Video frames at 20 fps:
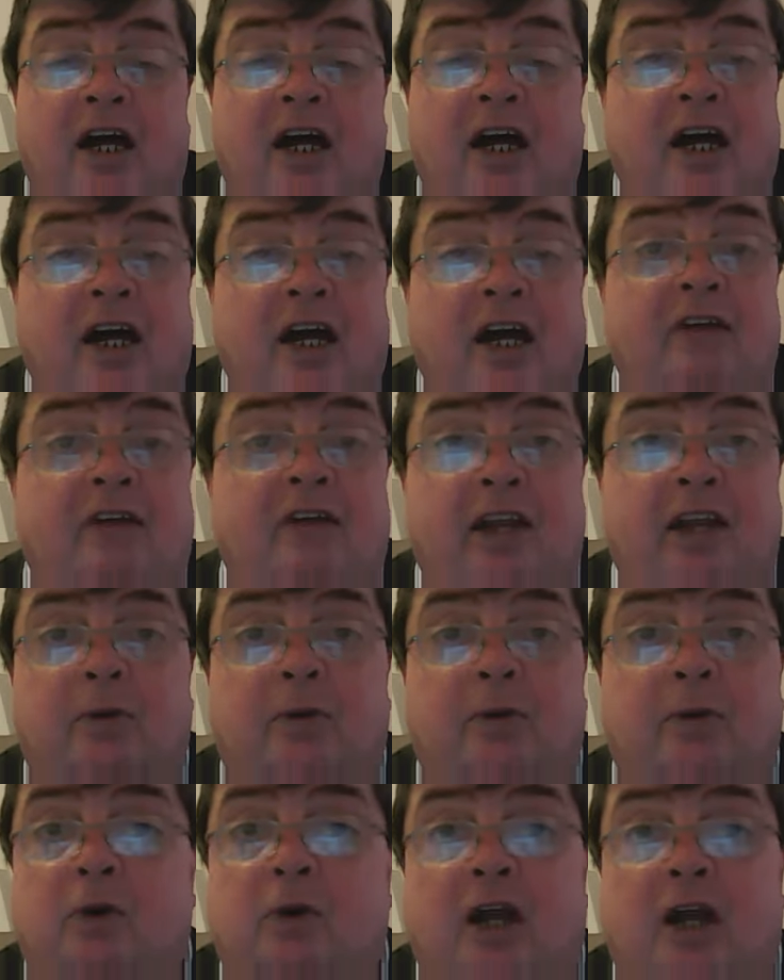If
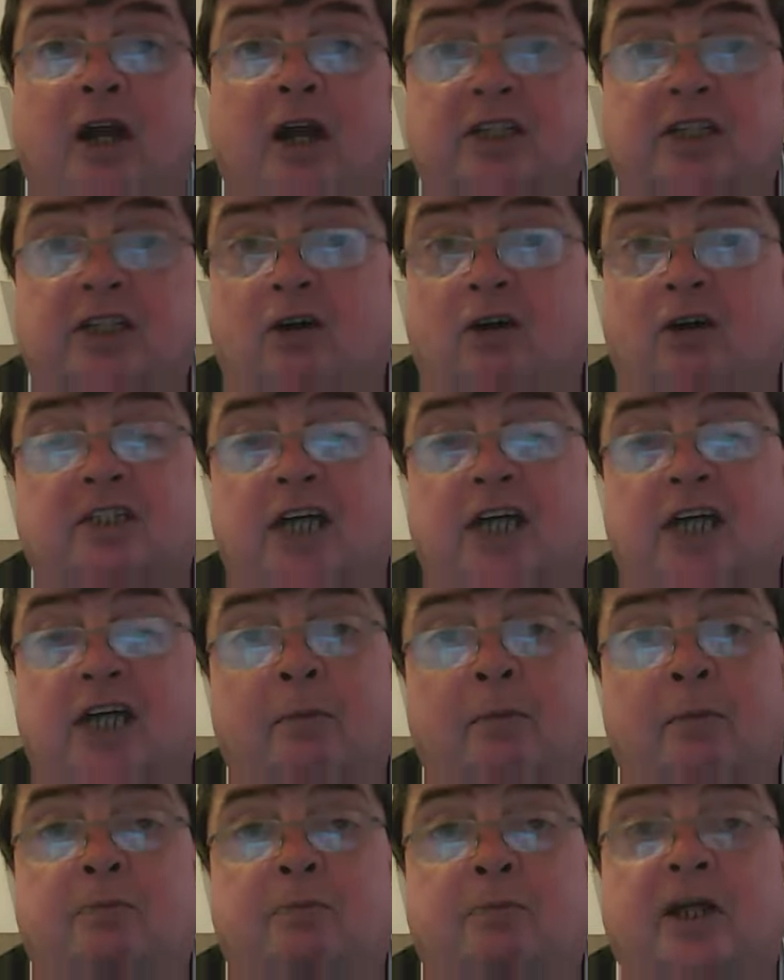anybody would like to contact me,
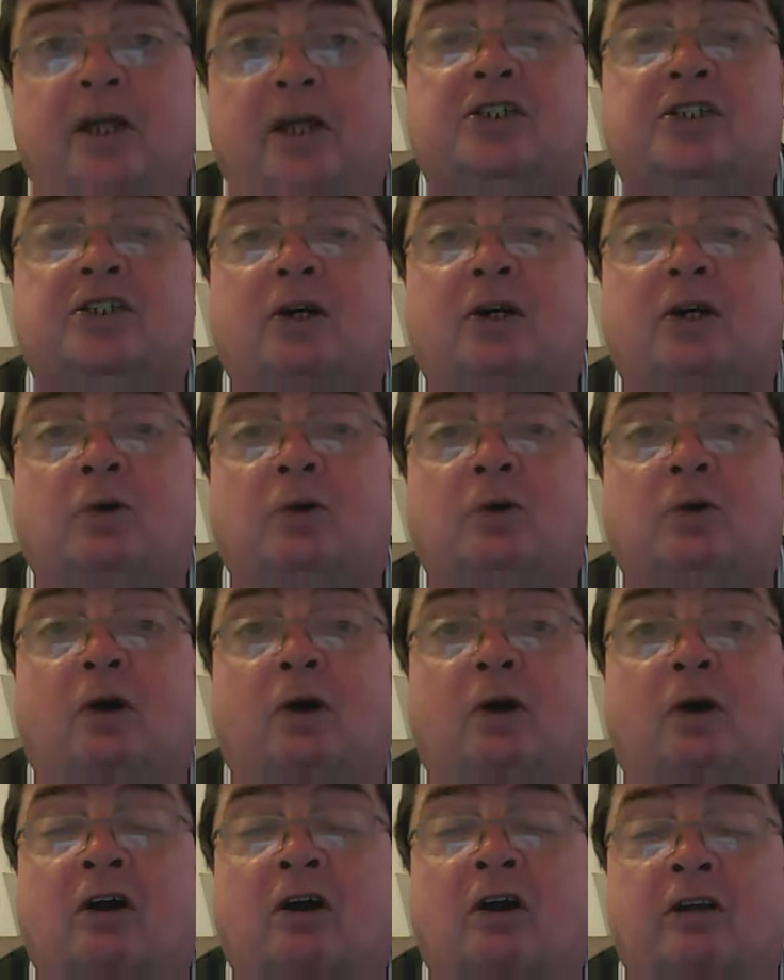please do
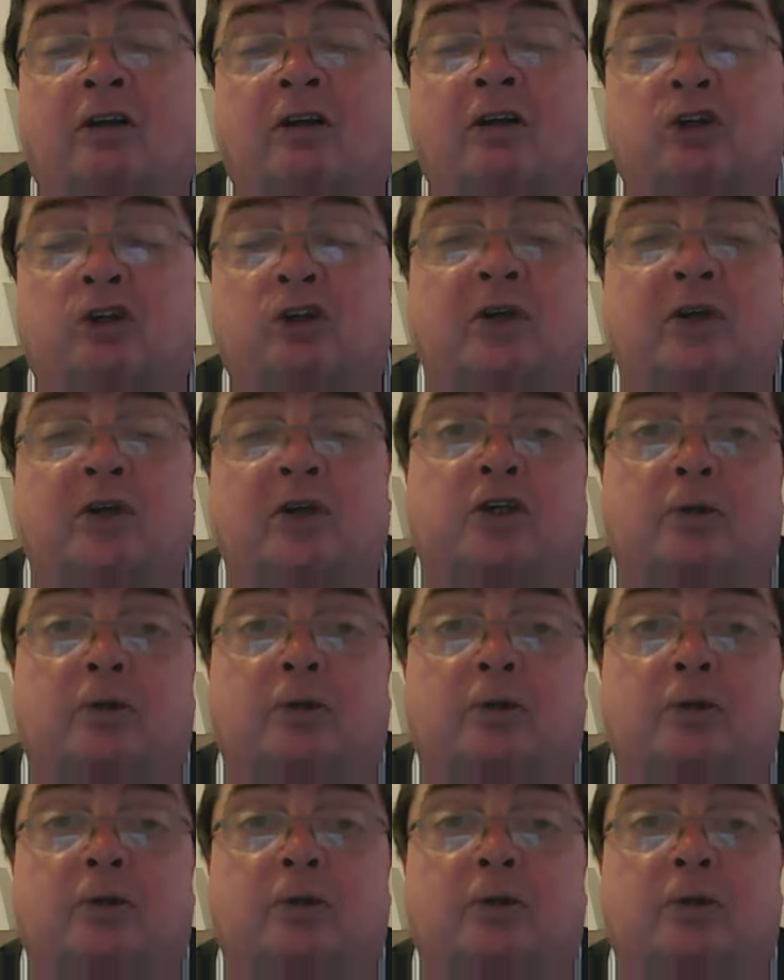on www.tdaa.co.uk